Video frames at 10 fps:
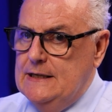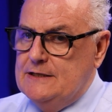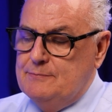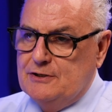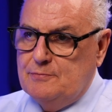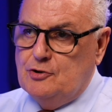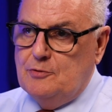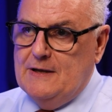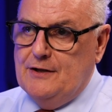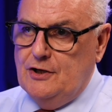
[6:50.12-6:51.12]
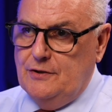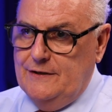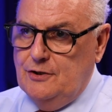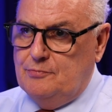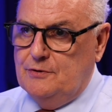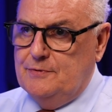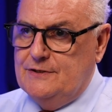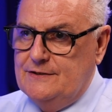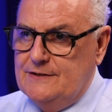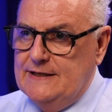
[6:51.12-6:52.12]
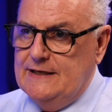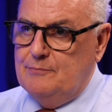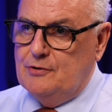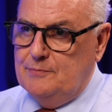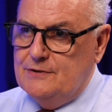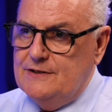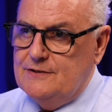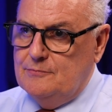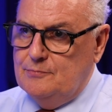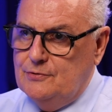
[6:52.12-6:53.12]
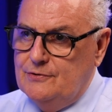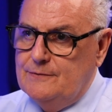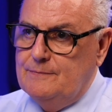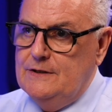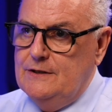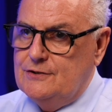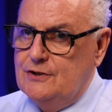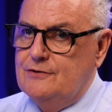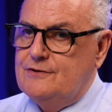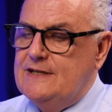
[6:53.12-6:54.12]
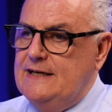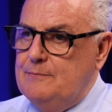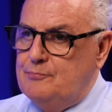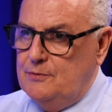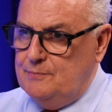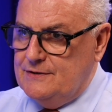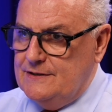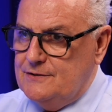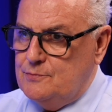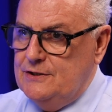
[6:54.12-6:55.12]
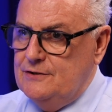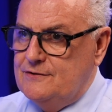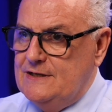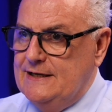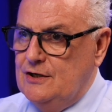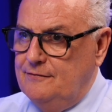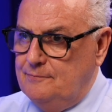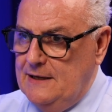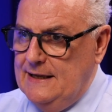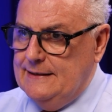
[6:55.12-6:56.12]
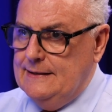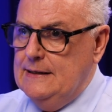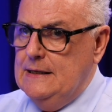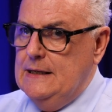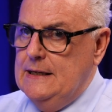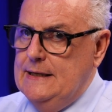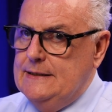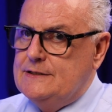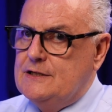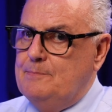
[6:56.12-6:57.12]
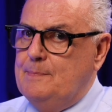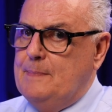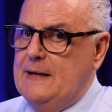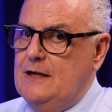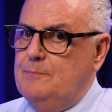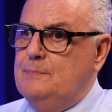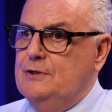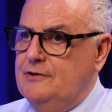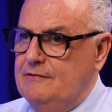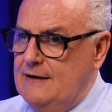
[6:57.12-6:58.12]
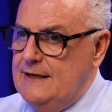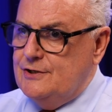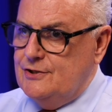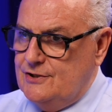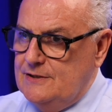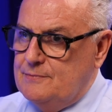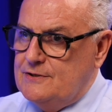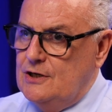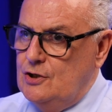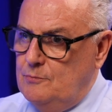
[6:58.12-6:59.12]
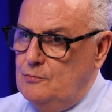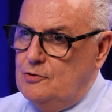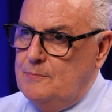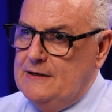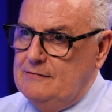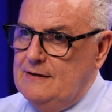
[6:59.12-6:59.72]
it's much more about knowing your properties and getting properties on board. So you're selling properties. When you're selling off-plan, it's about building relationships, a lot more about